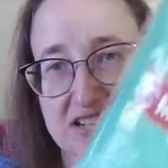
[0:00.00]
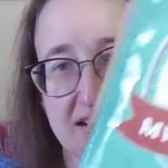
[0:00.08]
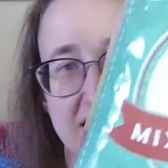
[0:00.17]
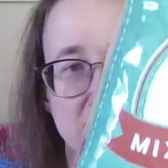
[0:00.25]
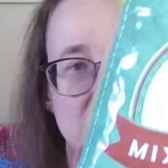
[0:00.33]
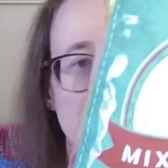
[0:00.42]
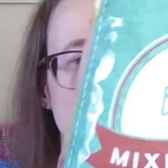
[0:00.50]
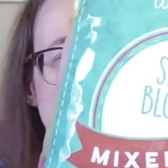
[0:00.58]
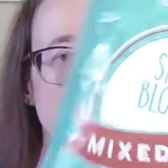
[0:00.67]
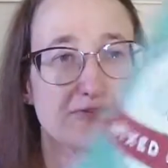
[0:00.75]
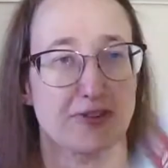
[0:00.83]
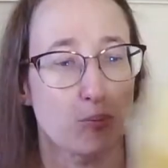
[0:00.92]
and actually these
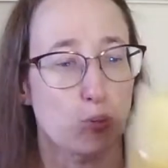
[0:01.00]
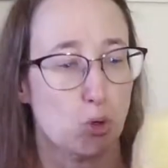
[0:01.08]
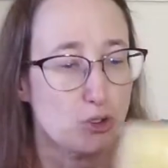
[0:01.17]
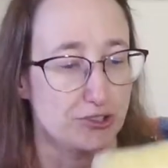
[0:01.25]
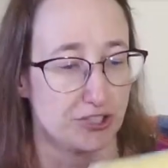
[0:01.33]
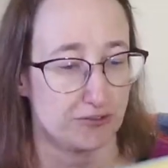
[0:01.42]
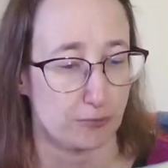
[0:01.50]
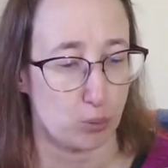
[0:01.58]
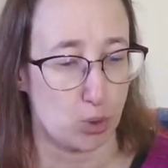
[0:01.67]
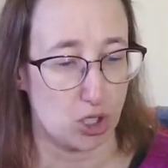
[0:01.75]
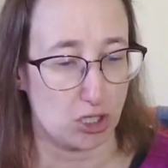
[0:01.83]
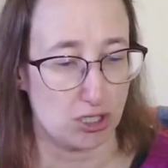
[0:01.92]
are from World of
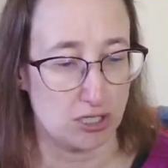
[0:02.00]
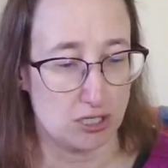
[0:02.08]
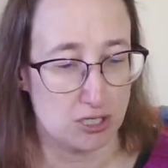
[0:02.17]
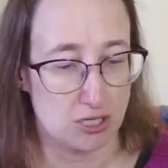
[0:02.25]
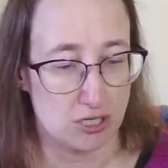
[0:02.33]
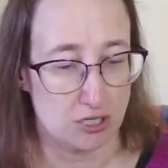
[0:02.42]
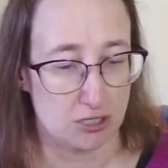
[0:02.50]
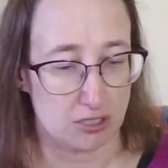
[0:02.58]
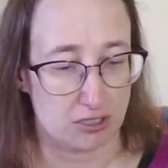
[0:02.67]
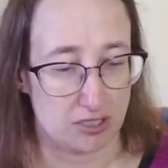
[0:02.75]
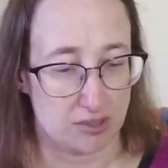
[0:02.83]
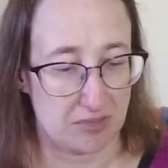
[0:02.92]
Wool.
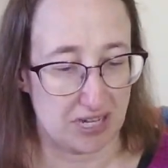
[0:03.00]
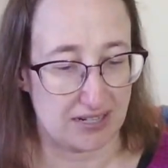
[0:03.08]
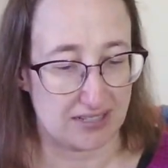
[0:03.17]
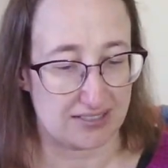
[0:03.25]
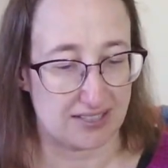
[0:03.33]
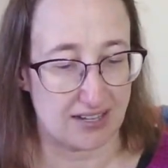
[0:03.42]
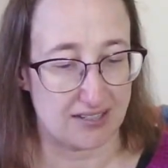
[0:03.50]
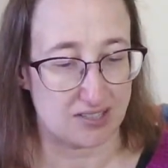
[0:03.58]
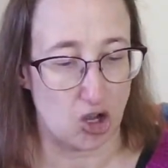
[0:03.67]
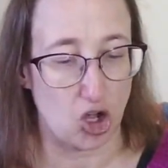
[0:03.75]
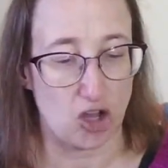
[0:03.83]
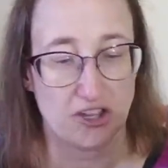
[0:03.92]
And it says
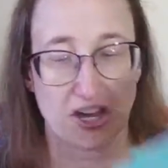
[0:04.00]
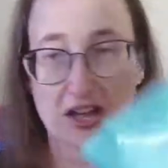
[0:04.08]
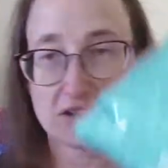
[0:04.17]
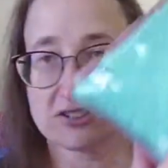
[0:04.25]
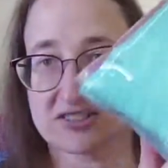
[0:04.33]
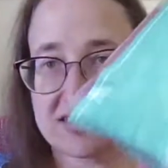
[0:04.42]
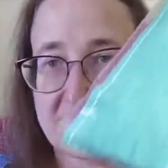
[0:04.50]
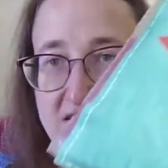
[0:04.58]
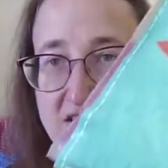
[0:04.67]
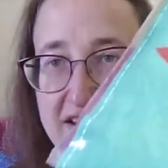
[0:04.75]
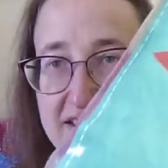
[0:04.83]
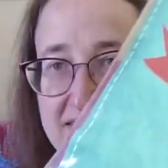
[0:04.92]
all the colors that
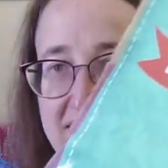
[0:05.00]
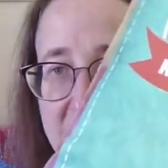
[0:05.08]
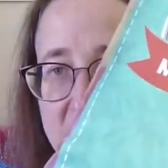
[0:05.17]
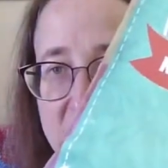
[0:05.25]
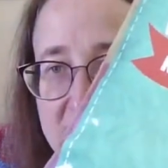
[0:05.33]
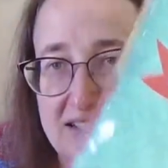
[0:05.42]
are in there.